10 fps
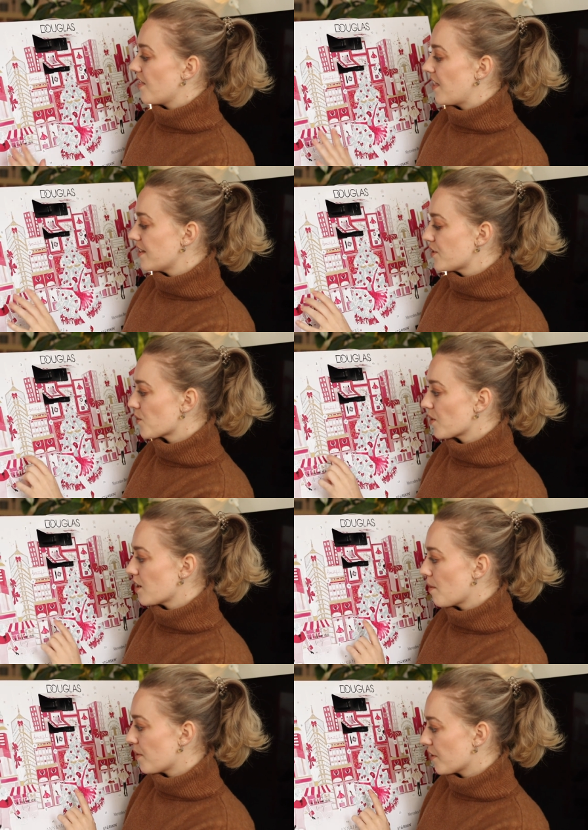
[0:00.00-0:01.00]
then door
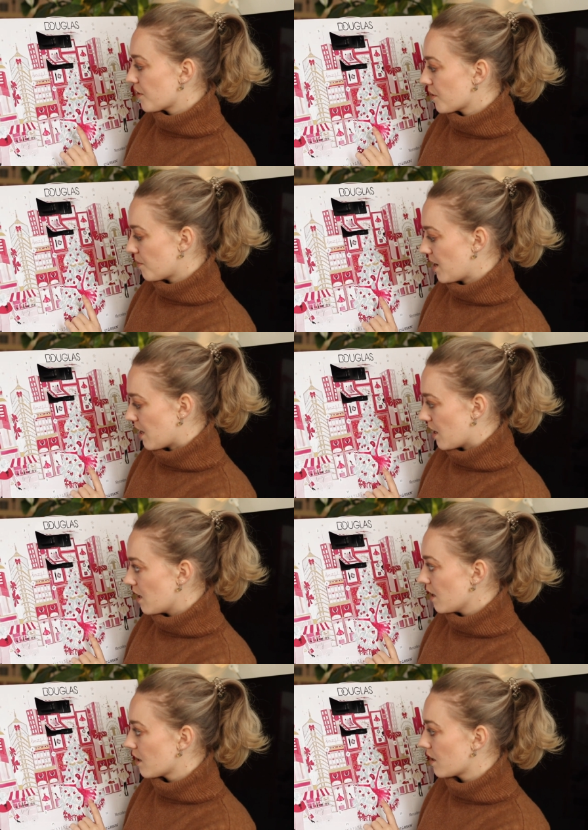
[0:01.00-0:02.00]
number
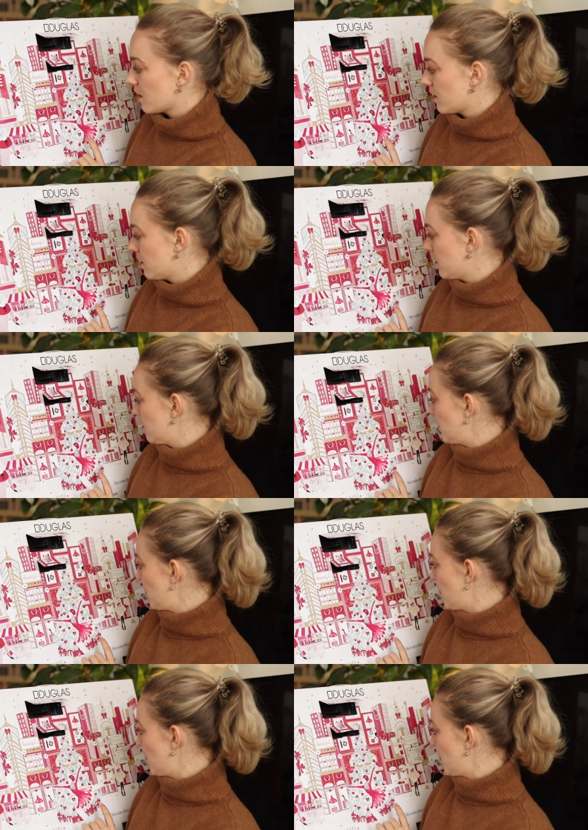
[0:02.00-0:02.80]
three, where